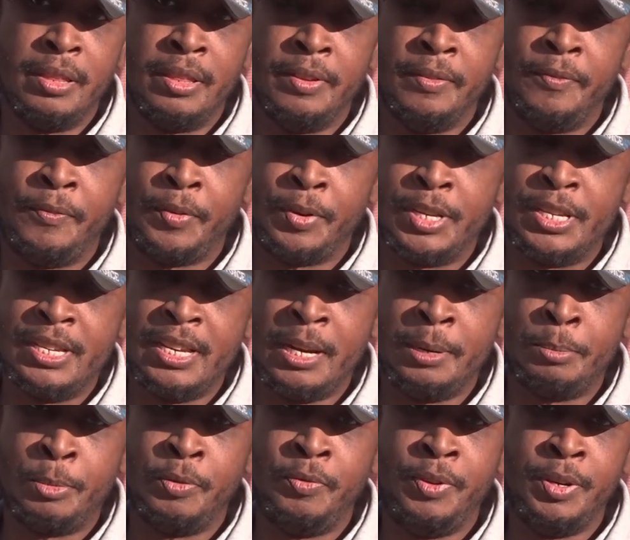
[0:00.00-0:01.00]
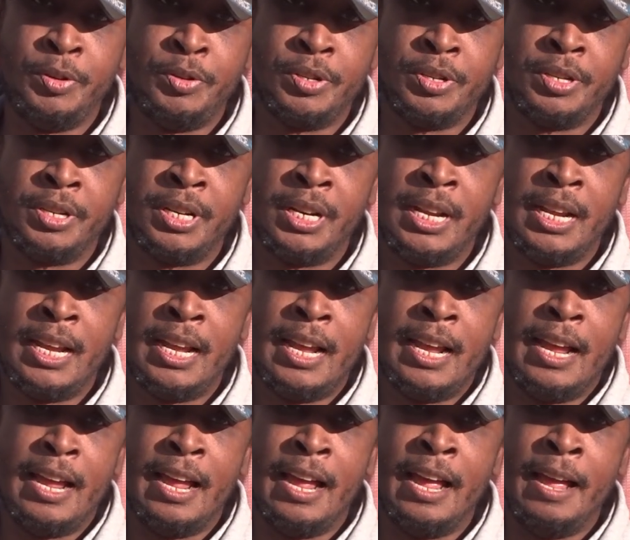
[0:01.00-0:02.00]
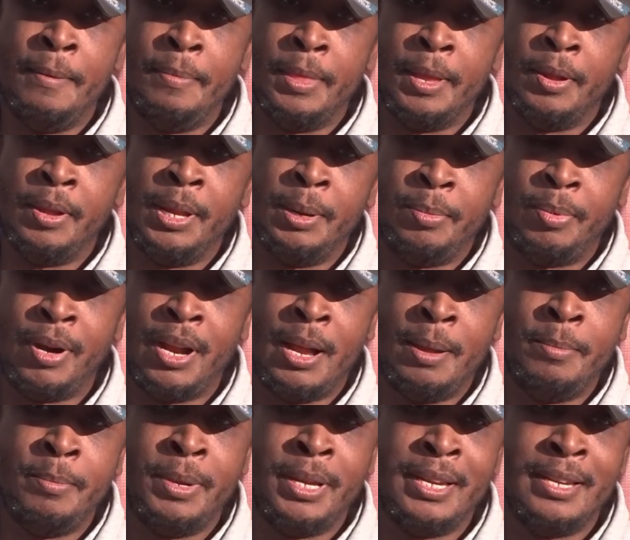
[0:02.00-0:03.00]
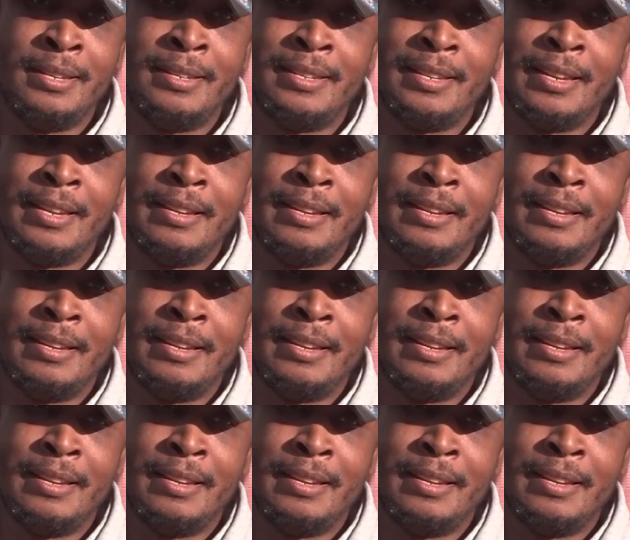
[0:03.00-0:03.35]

the foreseeable future. The only problem is